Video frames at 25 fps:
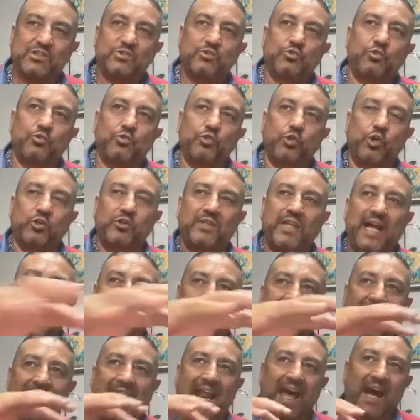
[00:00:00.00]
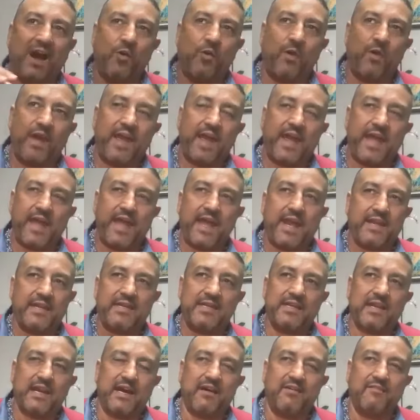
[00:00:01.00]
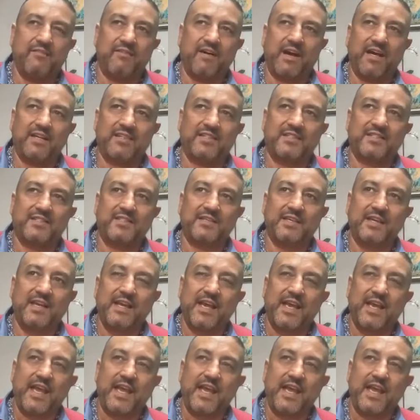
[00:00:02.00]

to not allow any of us